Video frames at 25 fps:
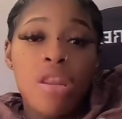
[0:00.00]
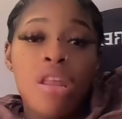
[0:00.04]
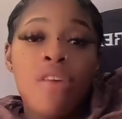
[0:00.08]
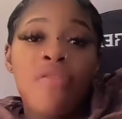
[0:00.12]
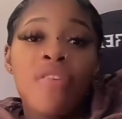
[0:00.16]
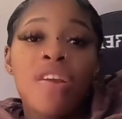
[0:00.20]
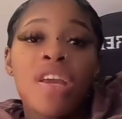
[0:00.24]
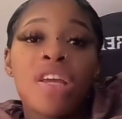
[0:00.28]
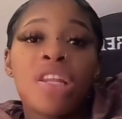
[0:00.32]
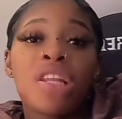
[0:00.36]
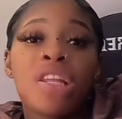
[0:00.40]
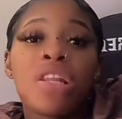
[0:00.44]
Me
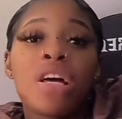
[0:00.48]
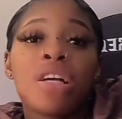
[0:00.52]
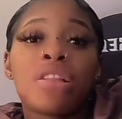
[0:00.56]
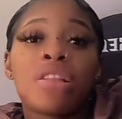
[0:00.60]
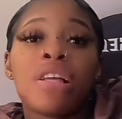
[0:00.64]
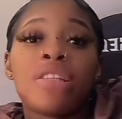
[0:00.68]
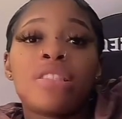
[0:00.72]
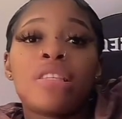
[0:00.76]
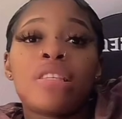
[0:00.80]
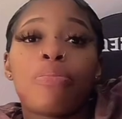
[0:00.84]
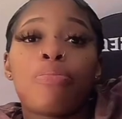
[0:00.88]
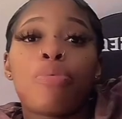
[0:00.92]
never hear the
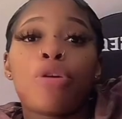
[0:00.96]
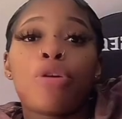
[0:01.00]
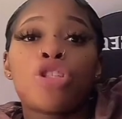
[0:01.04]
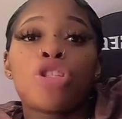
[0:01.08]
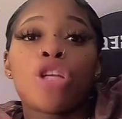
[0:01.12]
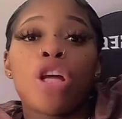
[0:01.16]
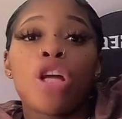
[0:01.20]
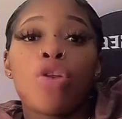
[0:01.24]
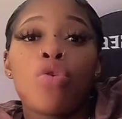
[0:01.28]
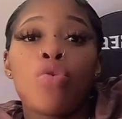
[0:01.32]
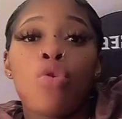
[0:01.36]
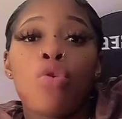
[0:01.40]
doctor say
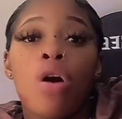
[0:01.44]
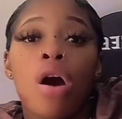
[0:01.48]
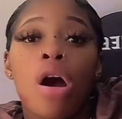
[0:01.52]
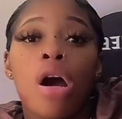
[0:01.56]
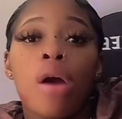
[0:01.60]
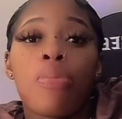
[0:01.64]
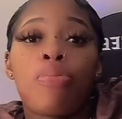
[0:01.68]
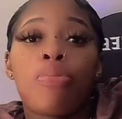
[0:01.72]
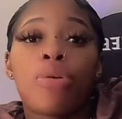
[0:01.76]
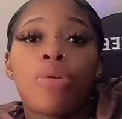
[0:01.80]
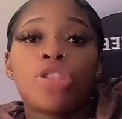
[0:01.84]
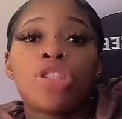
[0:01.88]
pressure low
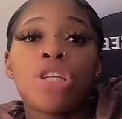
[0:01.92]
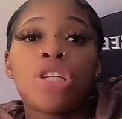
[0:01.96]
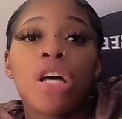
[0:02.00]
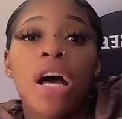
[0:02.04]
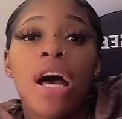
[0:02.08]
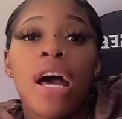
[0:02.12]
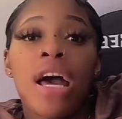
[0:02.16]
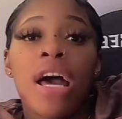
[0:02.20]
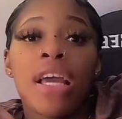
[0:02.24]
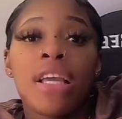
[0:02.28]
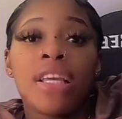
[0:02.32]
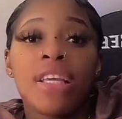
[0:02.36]
or pressure
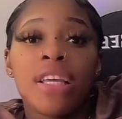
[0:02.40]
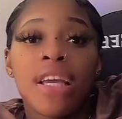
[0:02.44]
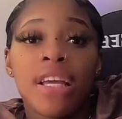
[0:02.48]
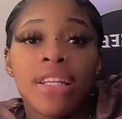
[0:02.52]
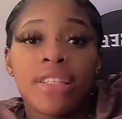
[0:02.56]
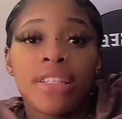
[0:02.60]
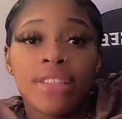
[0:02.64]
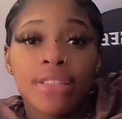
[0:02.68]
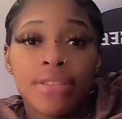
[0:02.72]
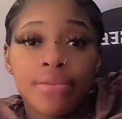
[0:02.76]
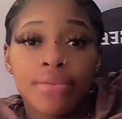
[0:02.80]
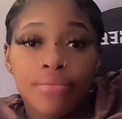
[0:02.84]
high
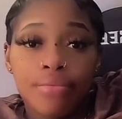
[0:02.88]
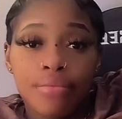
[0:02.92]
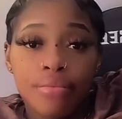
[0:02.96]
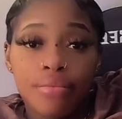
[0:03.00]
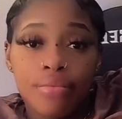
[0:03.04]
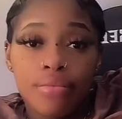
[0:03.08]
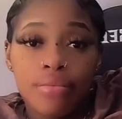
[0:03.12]
yet.